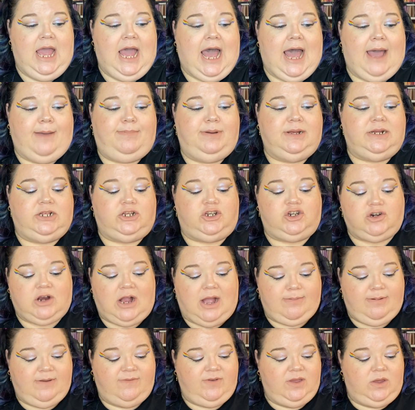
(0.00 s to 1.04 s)
I put a
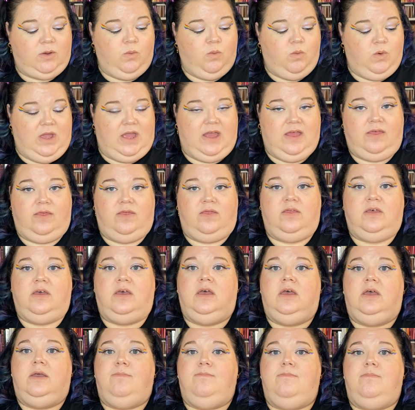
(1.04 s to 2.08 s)
drop of it with
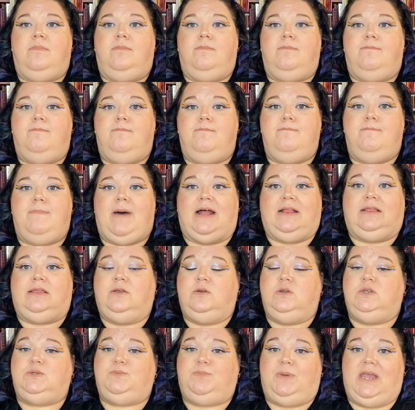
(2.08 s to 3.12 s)
my
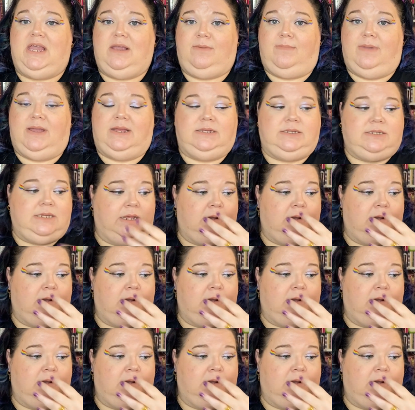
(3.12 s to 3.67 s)
loose pigment